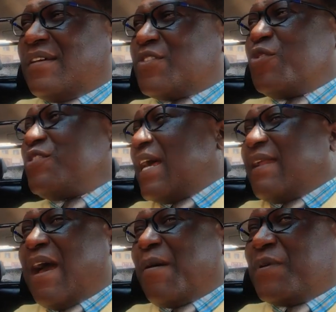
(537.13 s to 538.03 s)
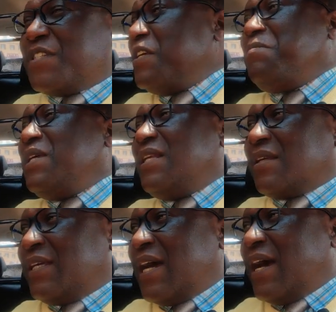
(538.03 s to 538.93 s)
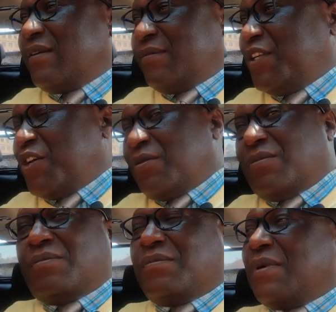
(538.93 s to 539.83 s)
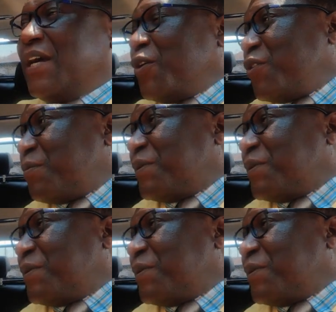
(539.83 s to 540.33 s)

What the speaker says: As soon as that happens, immediately I go to the